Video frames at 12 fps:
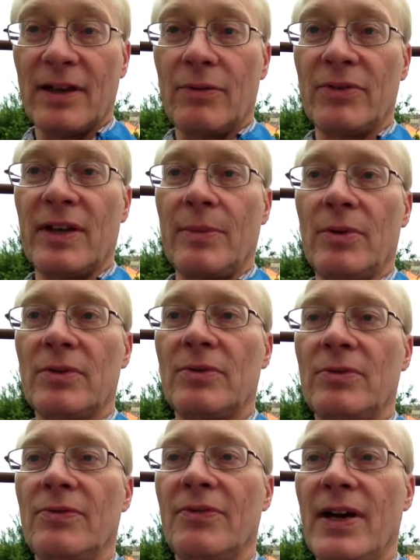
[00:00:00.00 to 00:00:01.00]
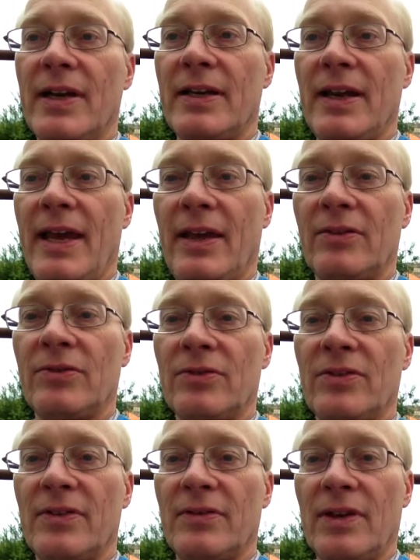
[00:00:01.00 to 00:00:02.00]
I was able to find
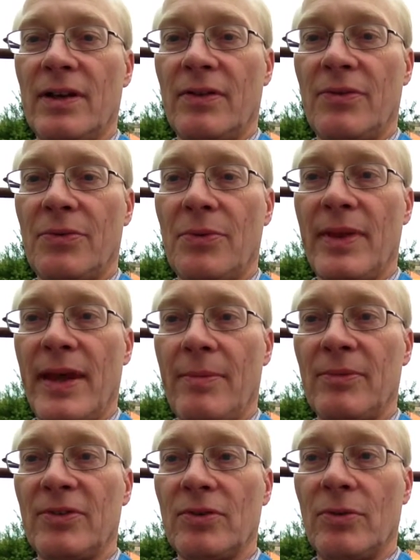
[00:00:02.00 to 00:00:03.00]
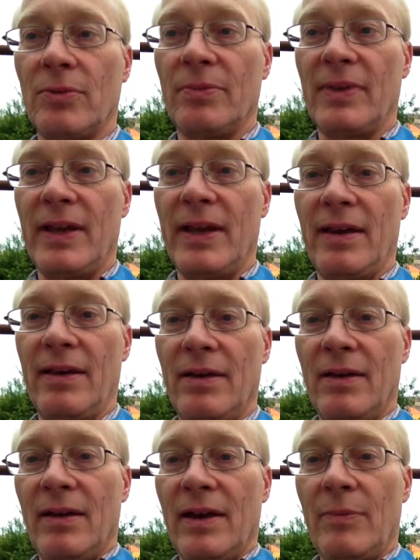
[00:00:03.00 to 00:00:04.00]
answers uh, through them, so they
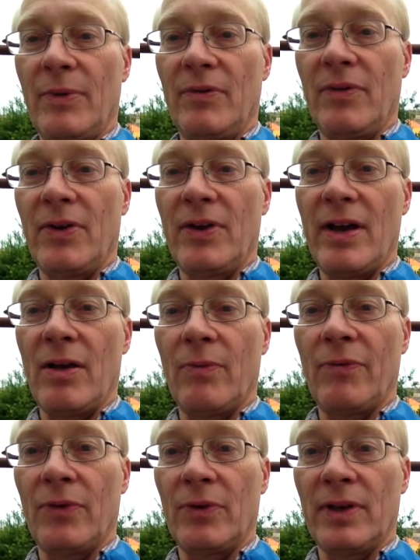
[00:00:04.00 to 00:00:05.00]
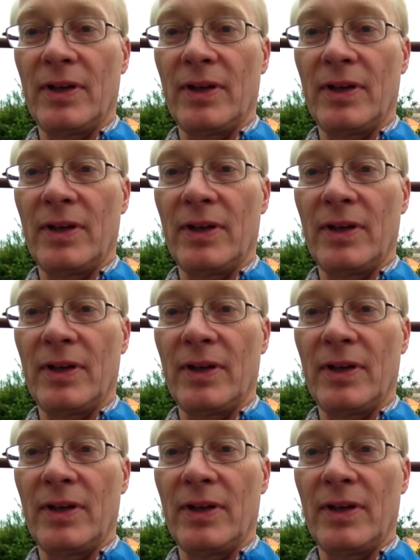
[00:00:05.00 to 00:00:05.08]
have been very helpful.